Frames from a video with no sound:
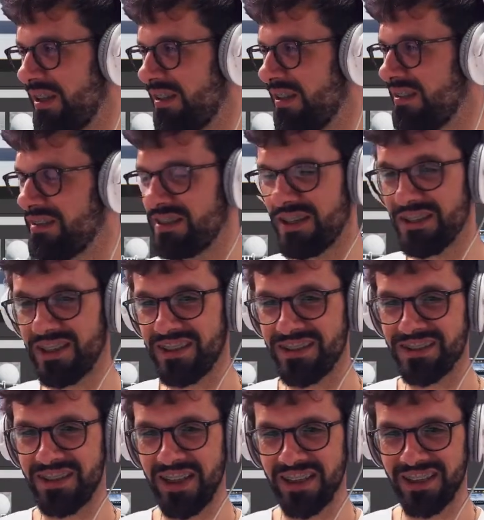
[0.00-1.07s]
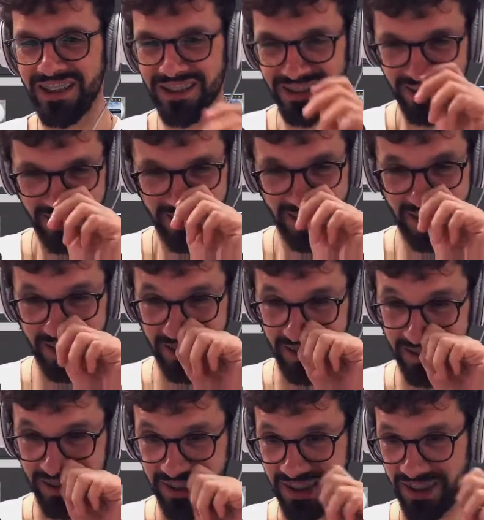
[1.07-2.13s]
aesthetic thing.
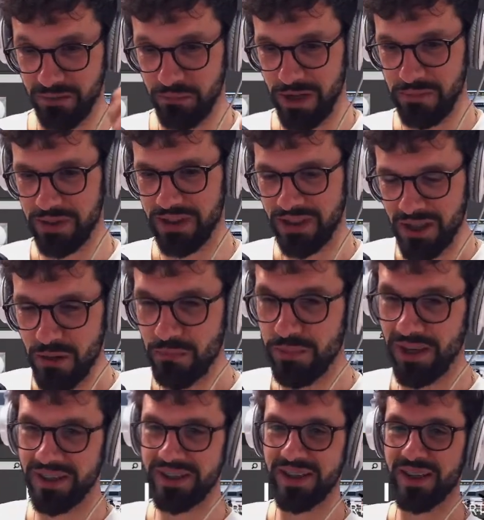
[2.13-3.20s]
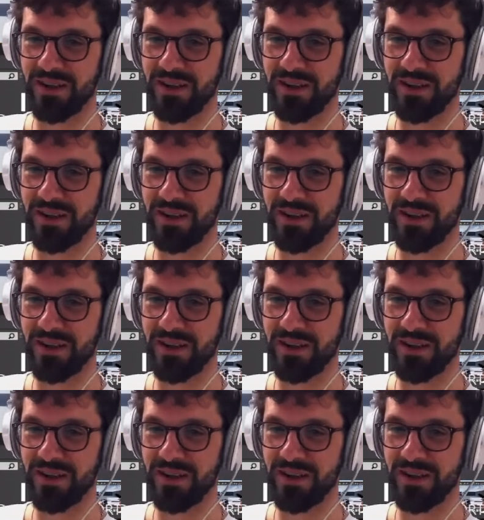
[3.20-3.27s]
Yeah, maybe. But